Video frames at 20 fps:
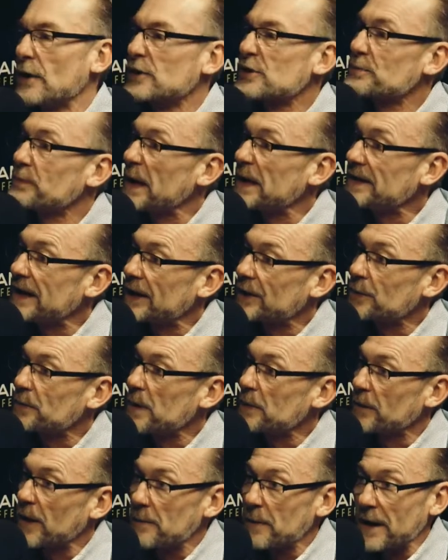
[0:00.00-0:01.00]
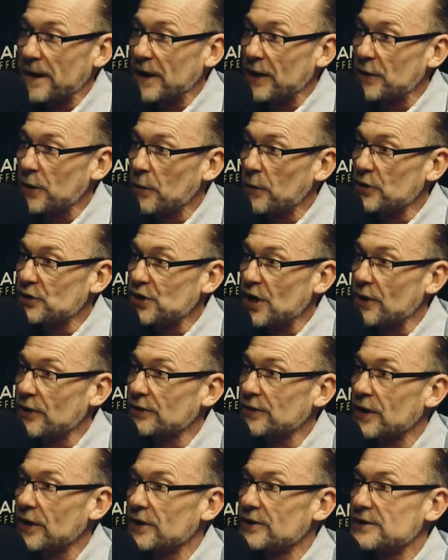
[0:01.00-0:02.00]
explain that to people. They might not know so what
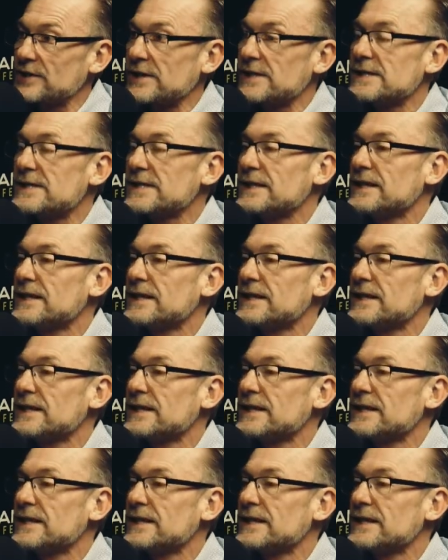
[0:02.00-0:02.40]
gerontology is, is, That's